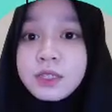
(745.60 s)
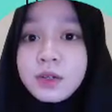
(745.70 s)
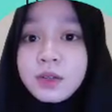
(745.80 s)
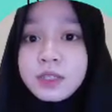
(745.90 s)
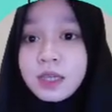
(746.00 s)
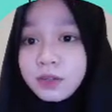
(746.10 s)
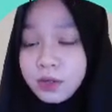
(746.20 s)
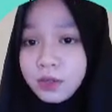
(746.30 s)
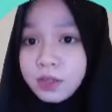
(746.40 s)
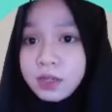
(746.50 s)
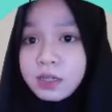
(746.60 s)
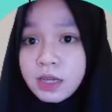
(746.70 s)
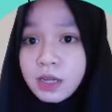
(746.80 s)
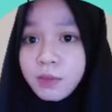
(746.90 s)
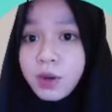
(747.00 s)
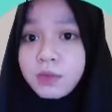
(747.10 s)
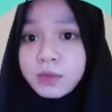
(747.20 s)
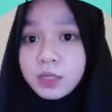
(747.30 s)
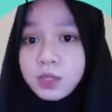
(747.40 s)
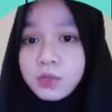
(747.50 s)
a retailer that
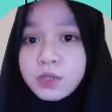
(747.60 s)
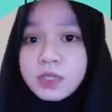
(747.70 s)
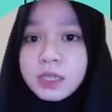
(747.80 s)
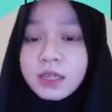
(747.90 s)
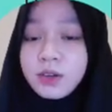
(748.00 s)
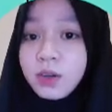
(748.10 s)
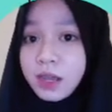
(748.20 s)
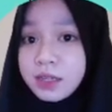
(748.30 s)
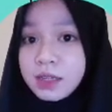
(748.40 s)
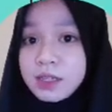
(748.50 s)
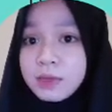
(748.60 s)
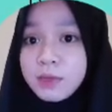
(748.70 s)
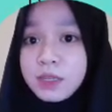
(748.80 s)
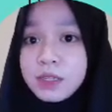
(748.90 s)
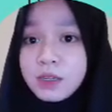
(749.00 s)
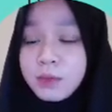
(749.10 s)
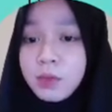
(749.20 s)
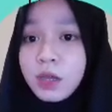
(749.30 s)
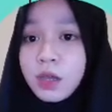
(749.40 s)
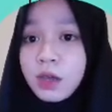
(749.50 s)
primarily uses the internet as a medium
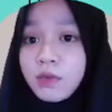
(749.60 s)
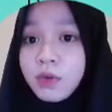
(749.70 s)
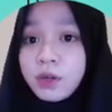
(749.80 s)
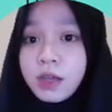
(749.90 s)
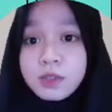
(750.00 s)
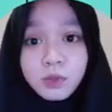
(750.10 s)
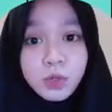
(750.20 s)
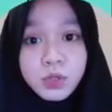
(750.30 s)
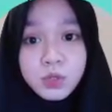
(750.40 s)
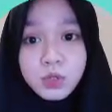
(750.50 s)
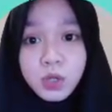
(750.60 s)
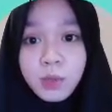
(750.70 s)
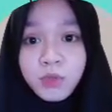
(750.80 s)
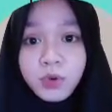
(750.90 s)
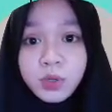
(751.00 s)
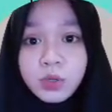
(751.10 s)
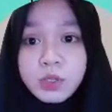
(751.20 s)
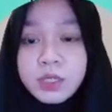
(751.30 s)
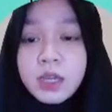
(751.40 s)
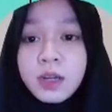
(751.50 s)
for customers to shop for
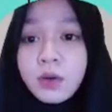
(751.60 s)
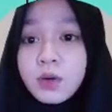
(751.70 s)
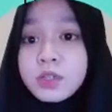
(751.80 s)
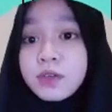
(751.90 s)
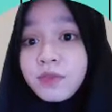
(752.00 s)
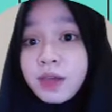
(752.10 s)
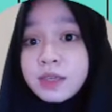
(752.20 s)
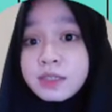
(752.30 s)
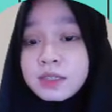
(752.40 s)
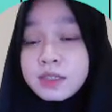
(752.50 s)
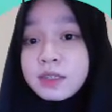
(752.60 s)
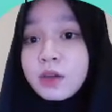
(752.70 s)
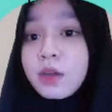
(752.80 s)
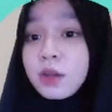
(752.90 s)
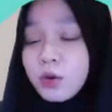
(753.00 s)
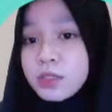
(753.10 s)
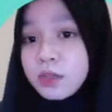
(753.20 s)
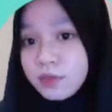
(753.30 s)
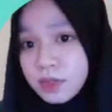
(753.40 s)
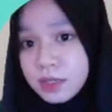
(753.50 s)
goods and or
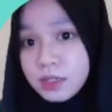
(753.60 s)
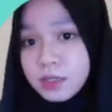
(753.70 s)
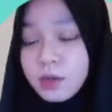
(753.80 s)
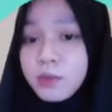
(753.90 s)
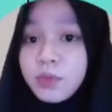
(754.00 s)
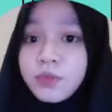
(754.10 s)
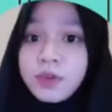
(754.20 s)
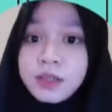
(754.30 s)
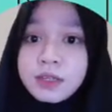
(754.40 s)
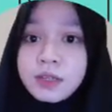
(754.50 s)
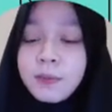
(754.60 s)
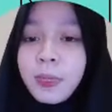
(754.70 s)
service provided.